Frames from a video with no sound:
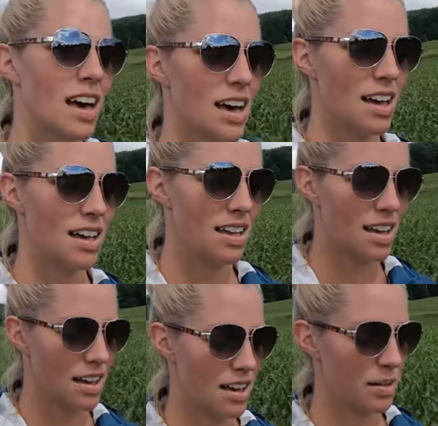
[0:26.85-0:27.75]

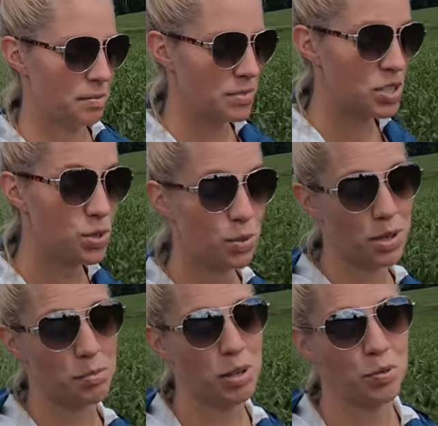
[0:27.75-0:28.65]
I um, just
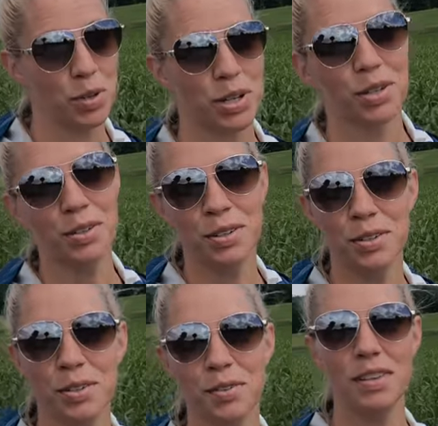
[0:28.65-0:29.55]
want to be real
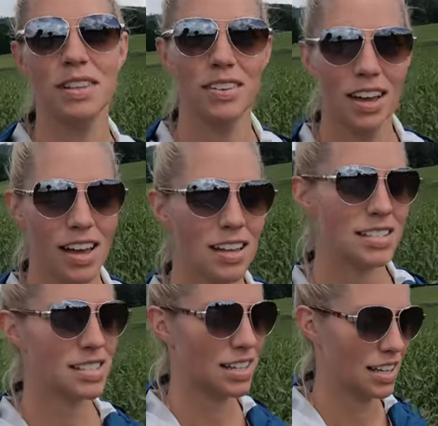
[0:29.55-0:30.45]
with you
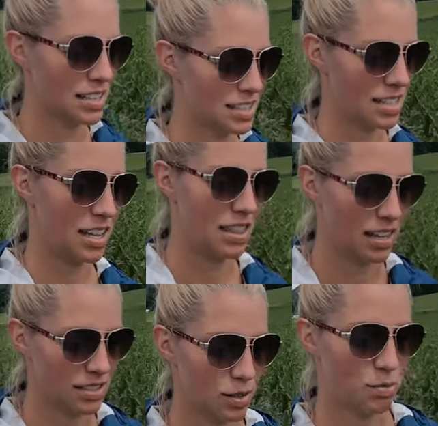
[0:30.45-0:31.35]
guys because I
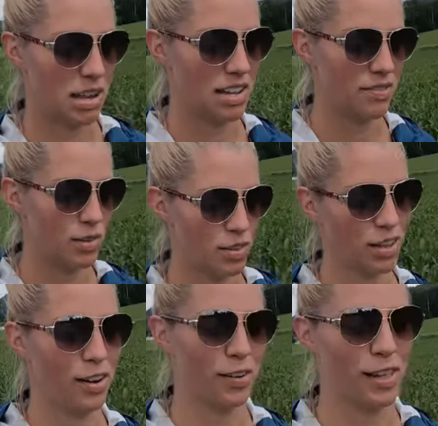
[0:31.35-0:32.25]
think so many of you
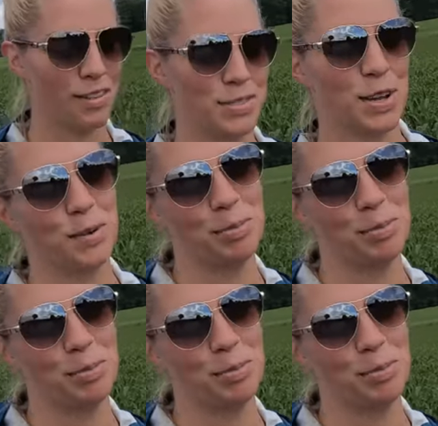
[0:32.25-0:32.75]
think our lives are